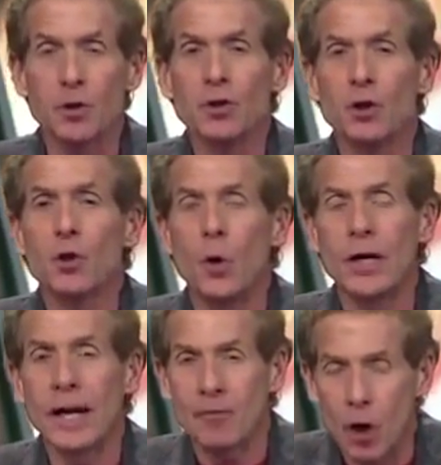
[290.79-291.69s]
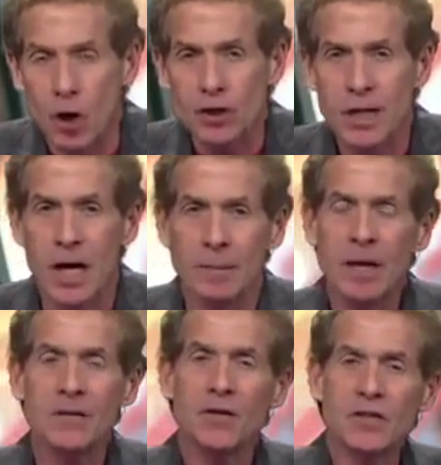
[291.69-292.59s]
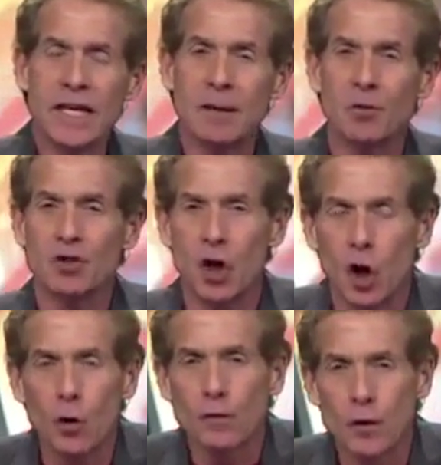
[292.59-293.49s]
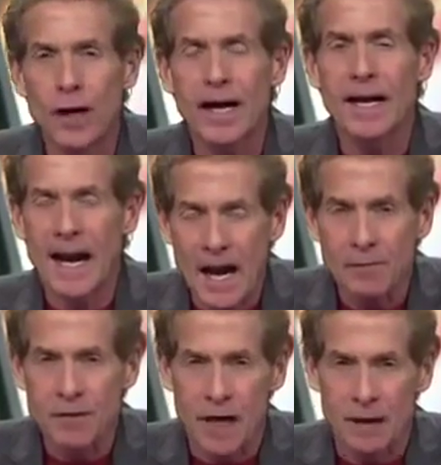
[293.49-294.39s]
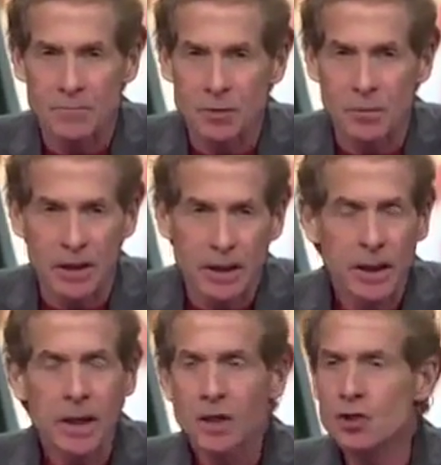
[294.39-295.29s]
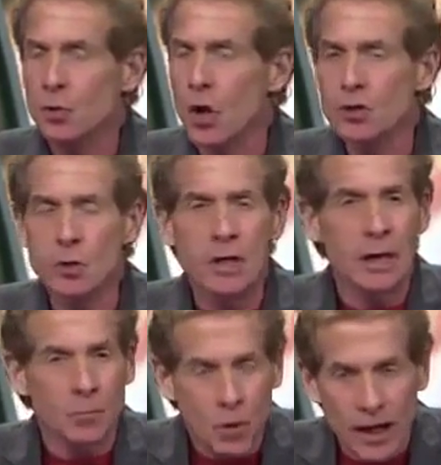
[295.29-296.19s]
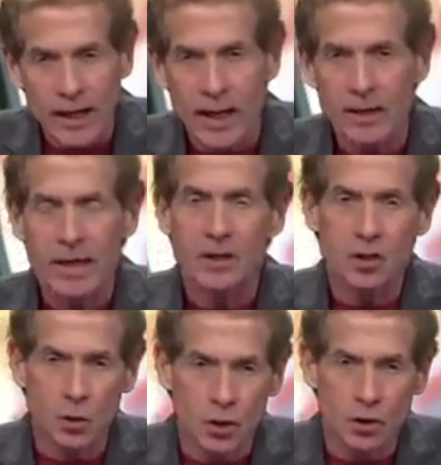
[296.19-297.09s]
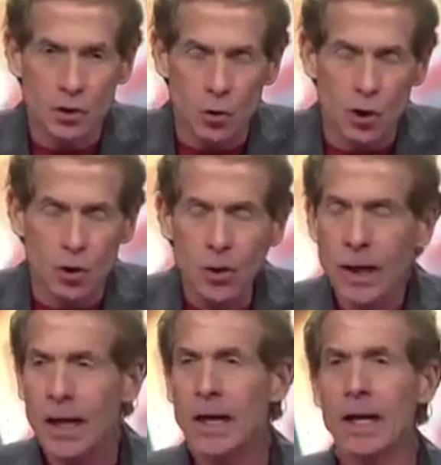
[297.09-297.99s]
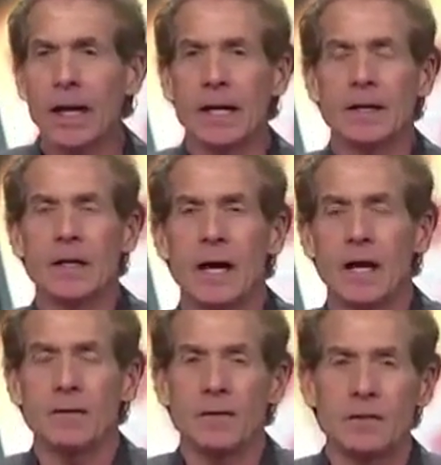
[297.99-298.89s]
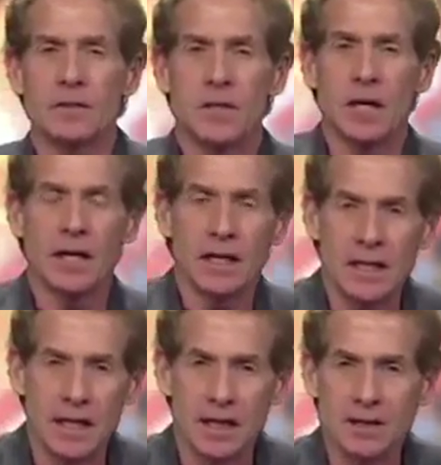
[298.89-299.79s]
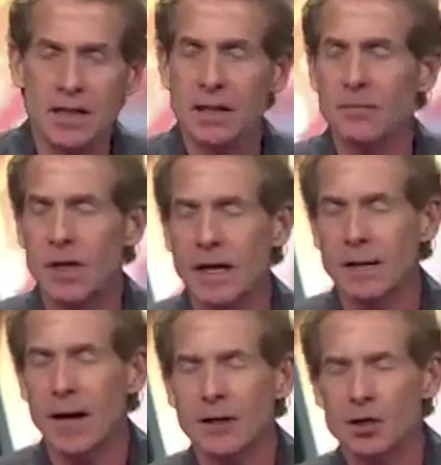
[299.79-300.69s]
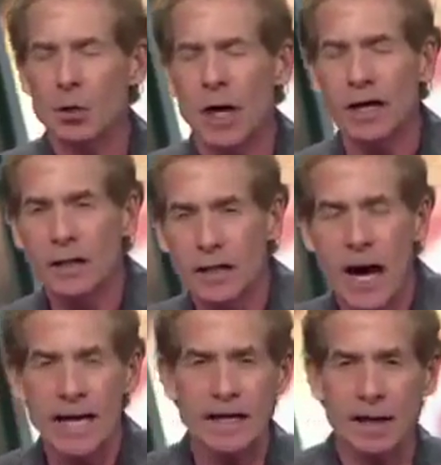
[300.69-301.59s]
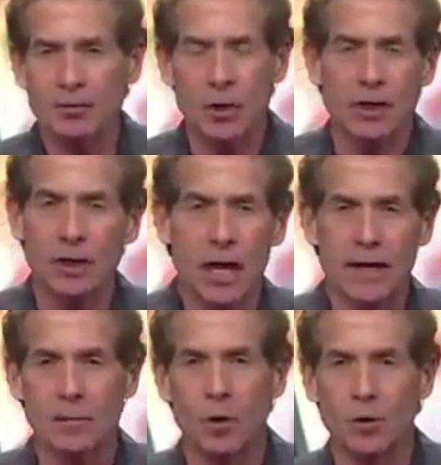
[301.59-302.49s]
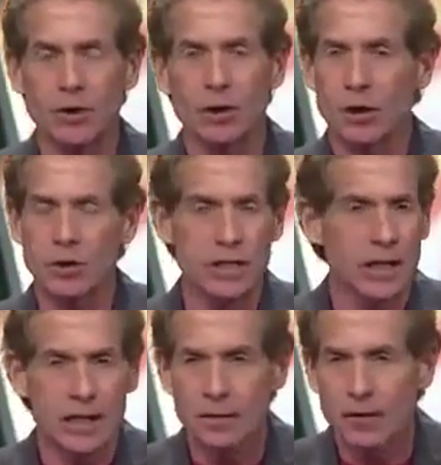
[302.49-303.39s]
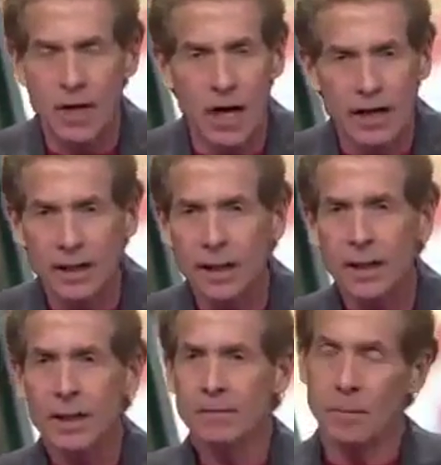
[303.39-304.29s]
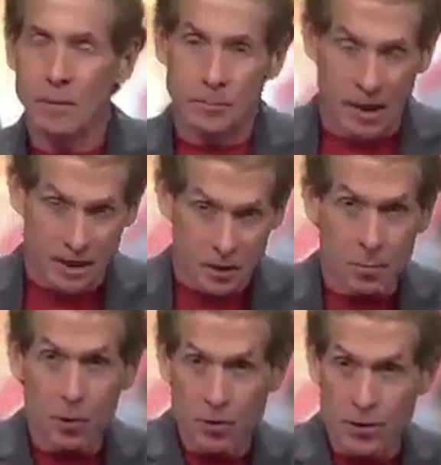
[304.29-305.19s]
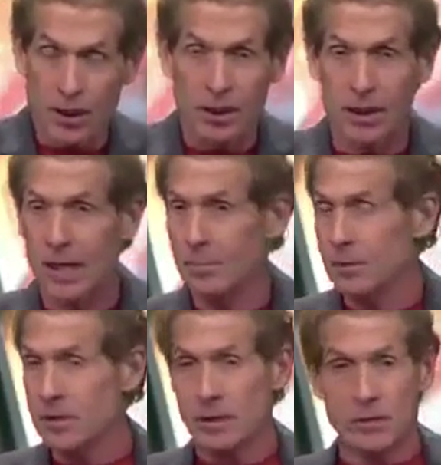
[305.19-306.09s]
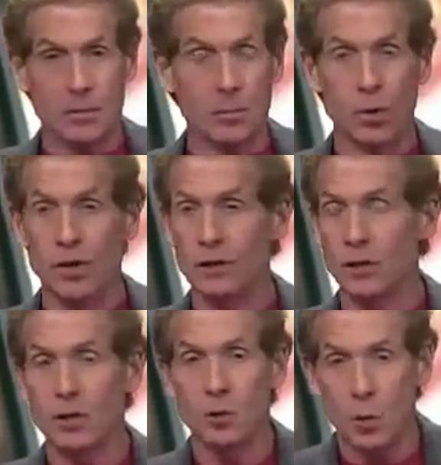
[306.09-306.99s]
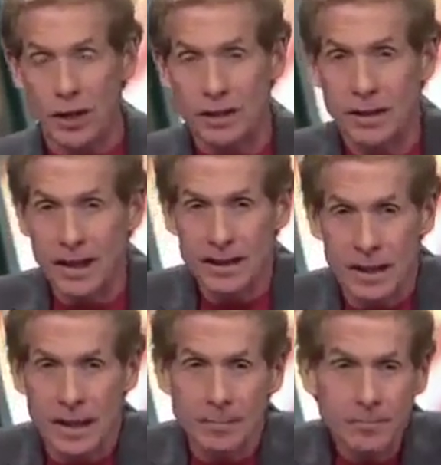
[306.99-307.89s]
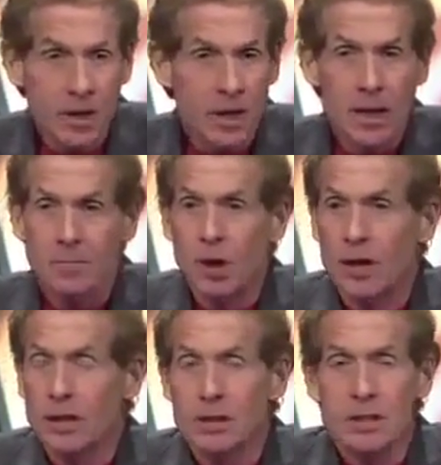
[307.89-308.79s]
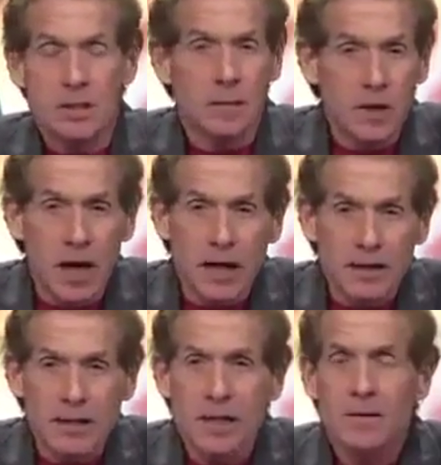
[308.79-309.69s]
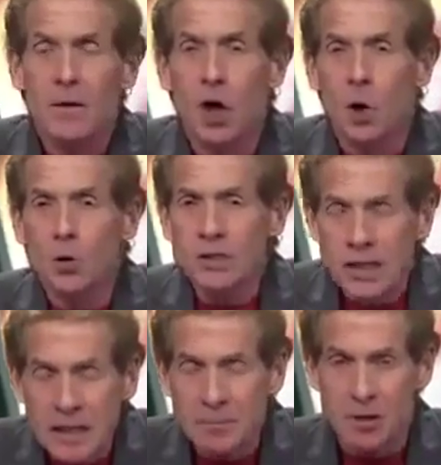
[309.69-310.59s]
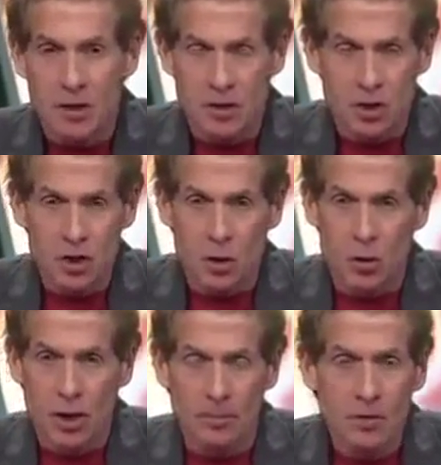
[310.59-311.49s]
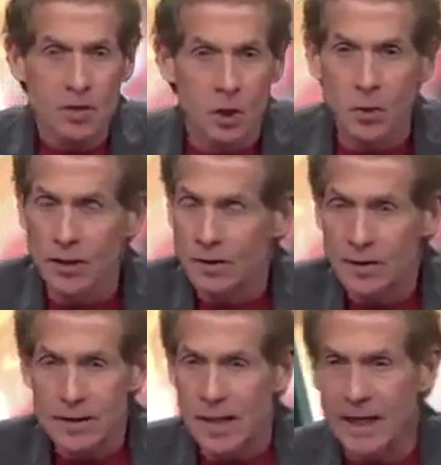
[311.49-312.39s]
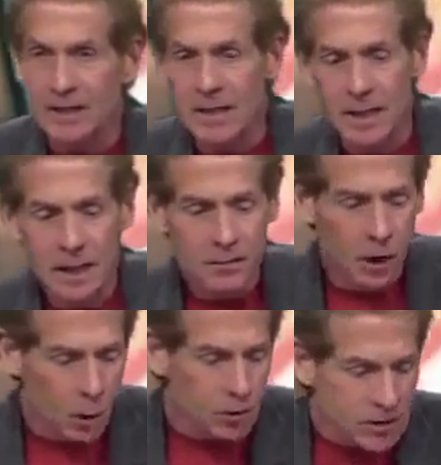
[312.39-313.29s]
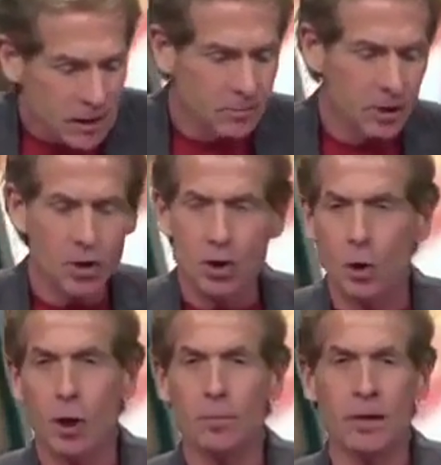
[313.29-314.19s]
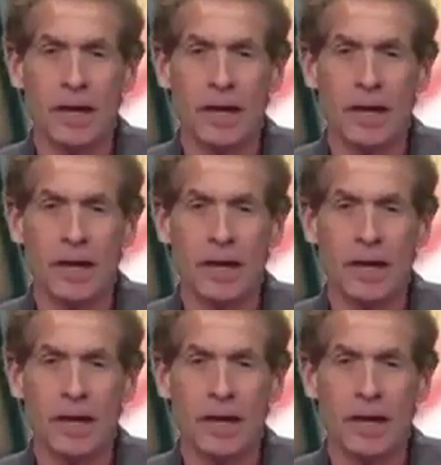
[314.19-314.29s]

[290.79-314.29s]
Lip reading: You're going to have a hard time. This game was over at halftime to me. Toronto came right out and took control, And this is an Indiana team that I try to like. I've tried to like them all year because any given night, they beat my Spurs in Indianapolis. I thought, boy, they look great in that game. But some nights, the whole team doesn't show up. So in this case, the whole team didn't show up.